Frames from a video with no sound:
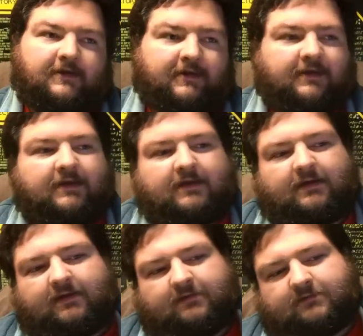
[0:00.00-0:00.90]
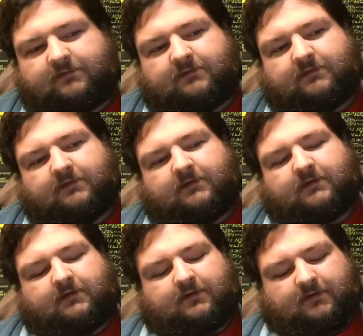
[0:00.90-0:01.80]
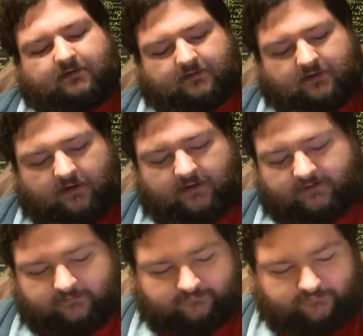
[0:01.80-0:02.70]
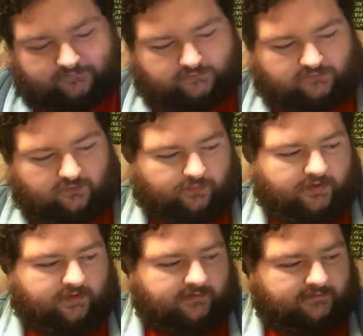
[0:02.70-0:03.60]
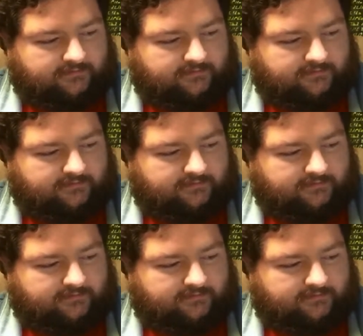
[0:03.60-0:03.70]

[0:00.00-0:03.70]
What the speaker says: He is kind of super